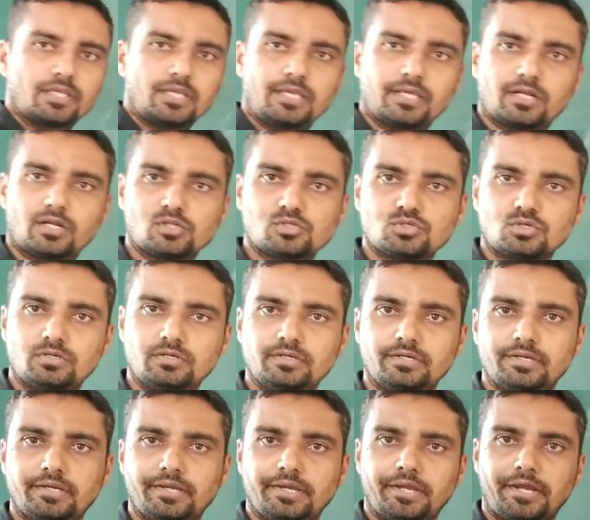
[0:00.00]
Here also
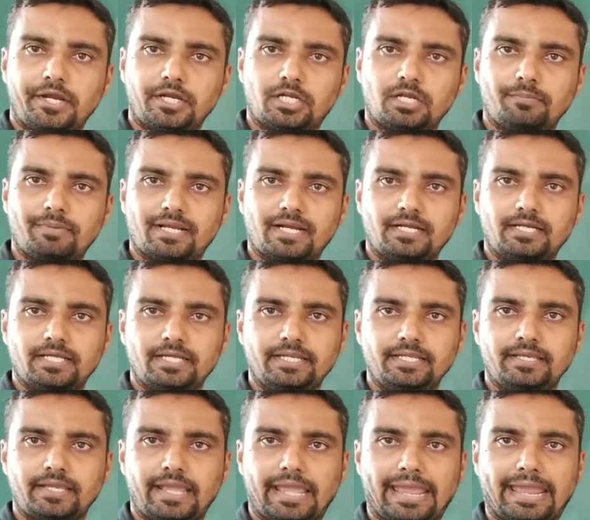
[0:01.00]
it will be containing